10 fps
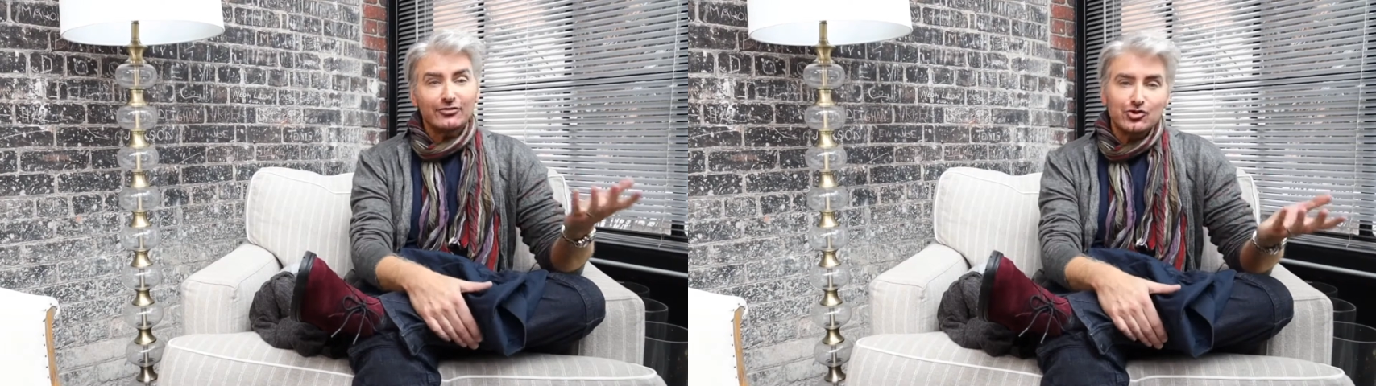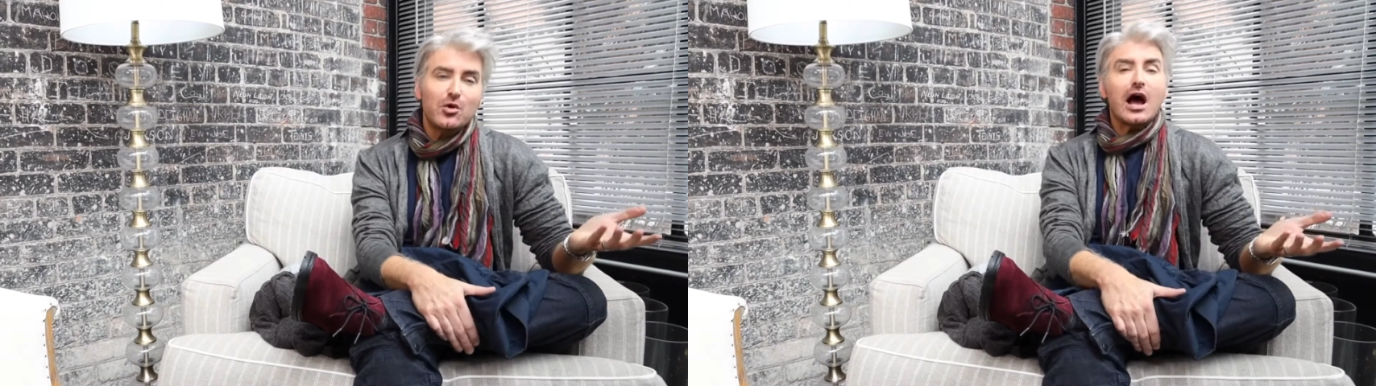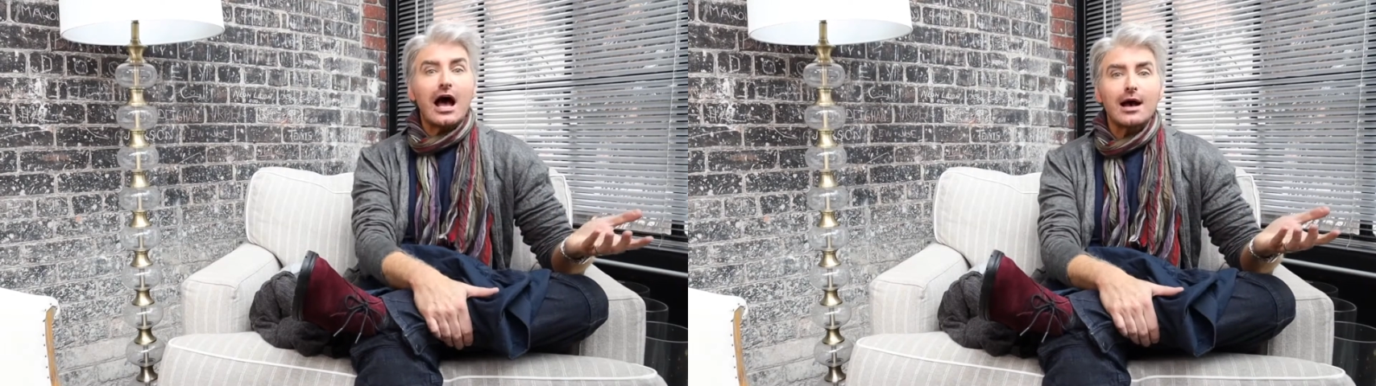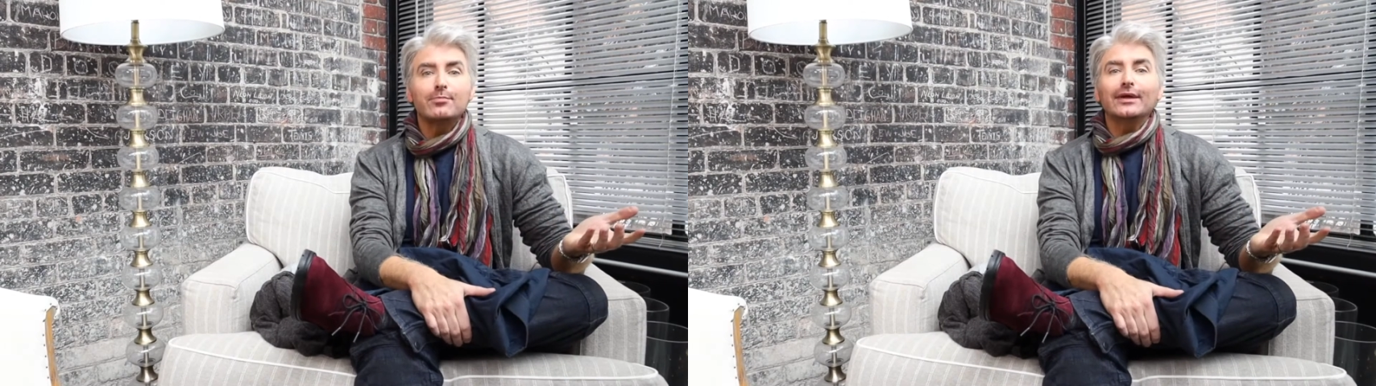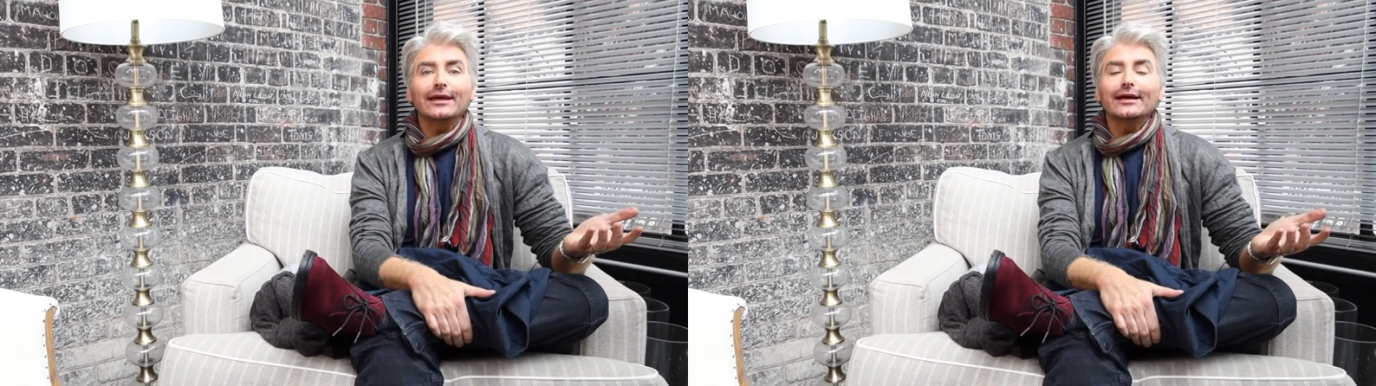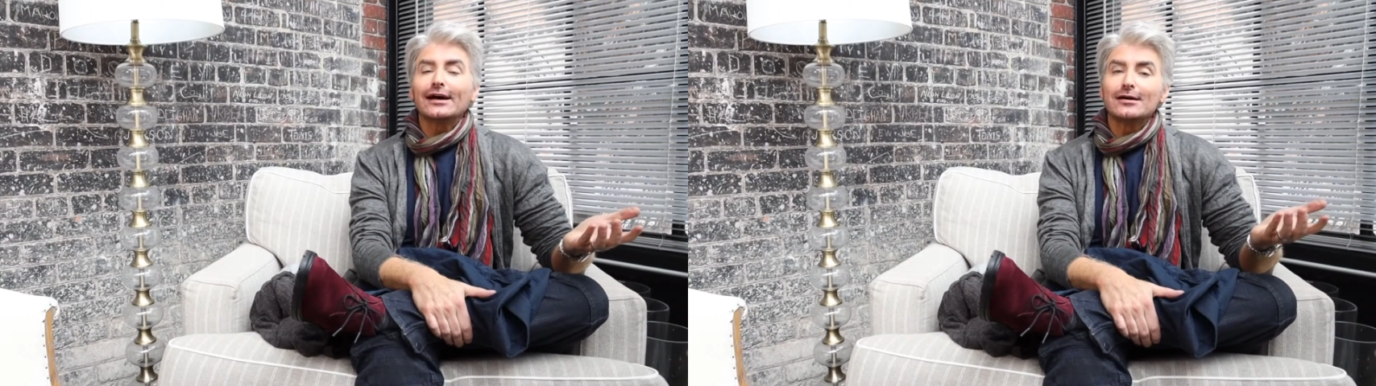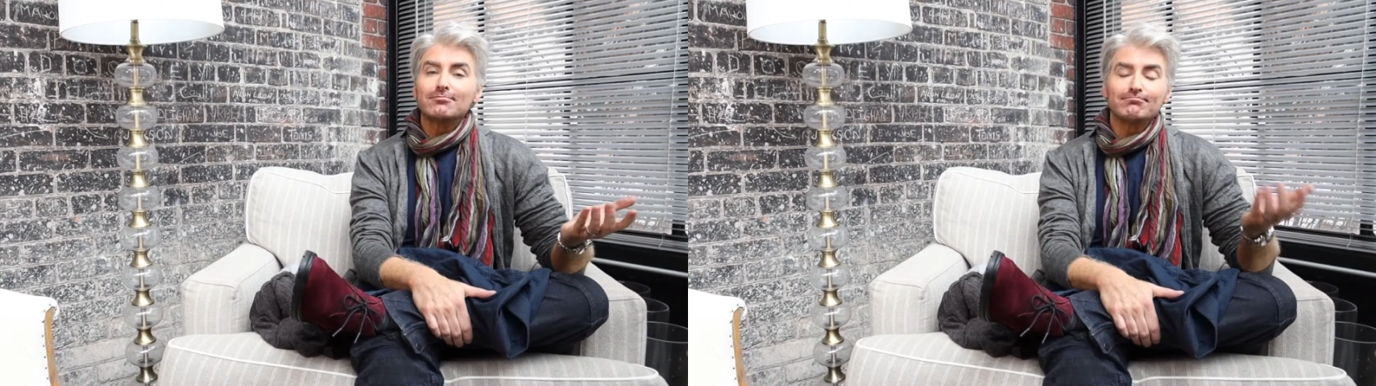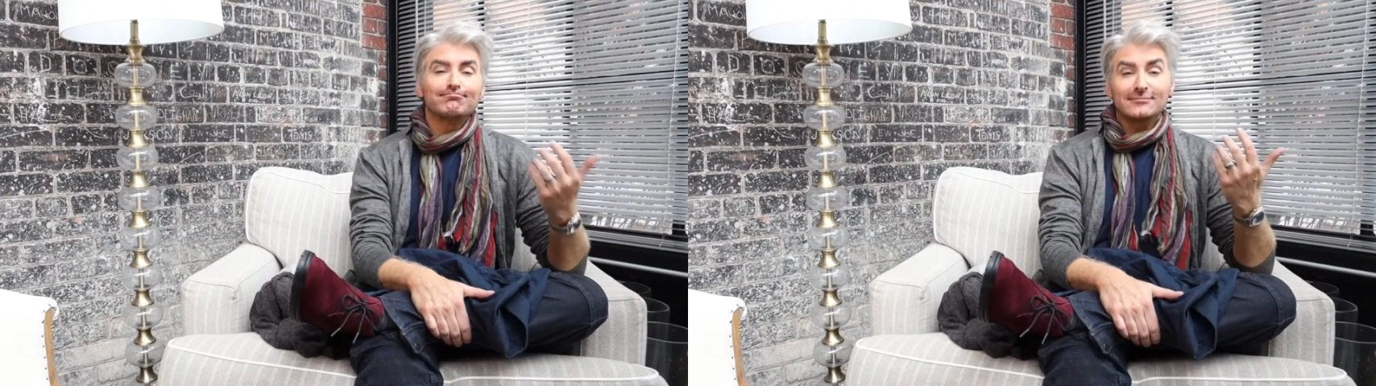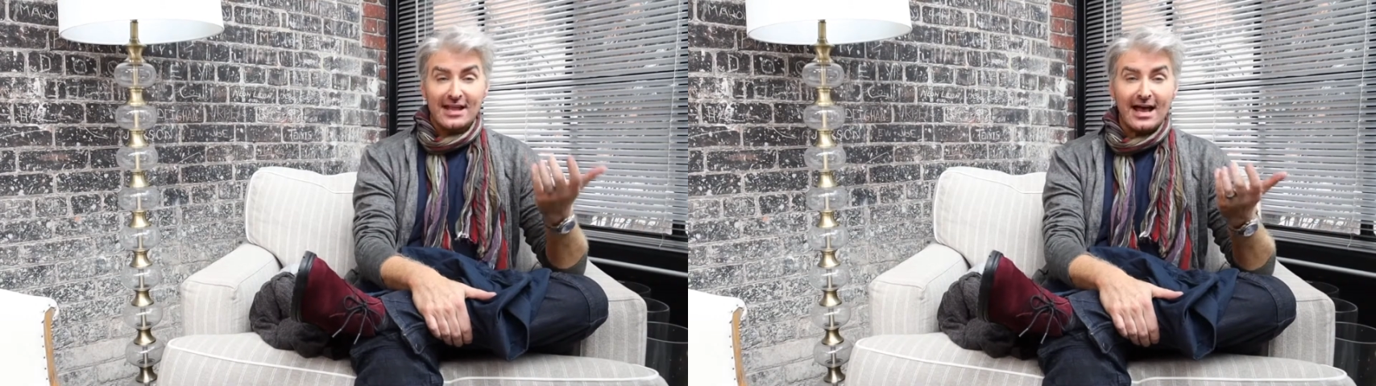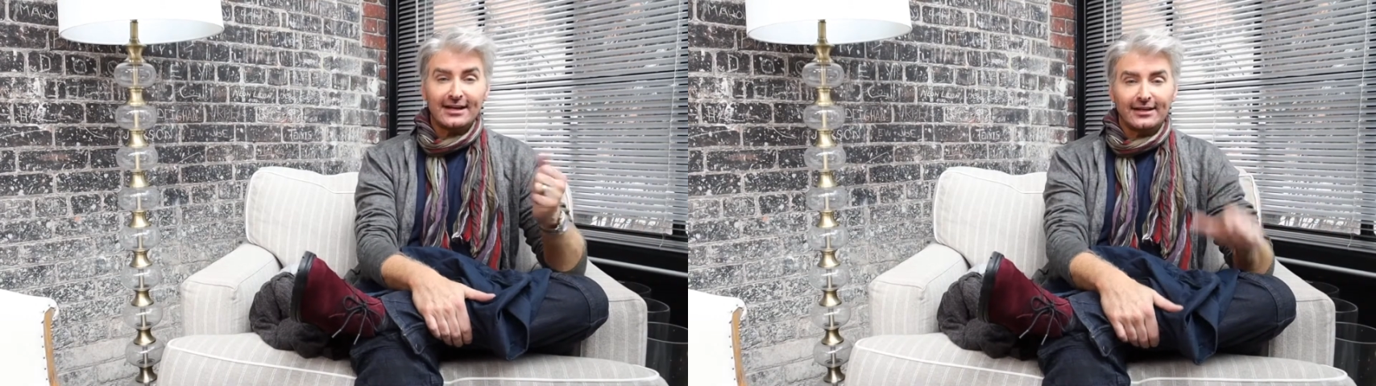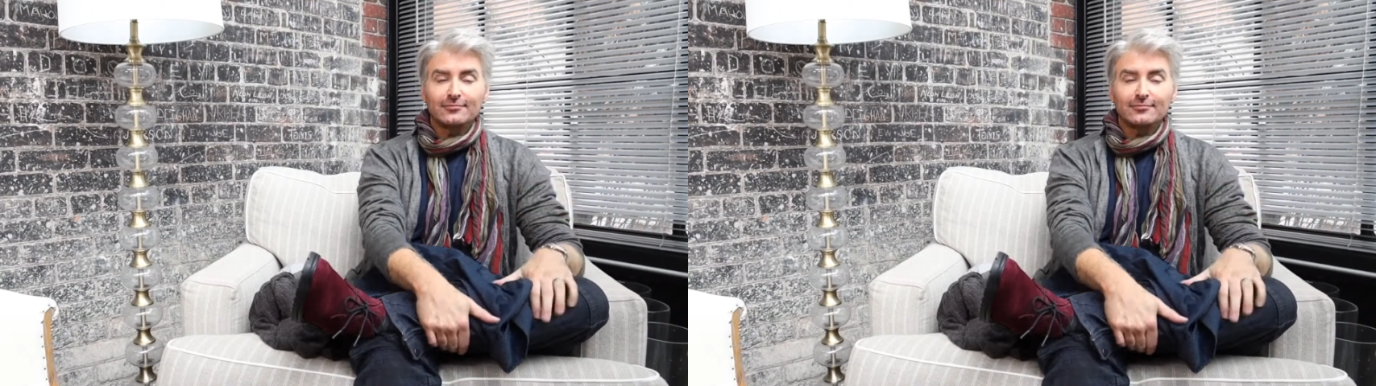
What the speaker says: new hobby, knotting.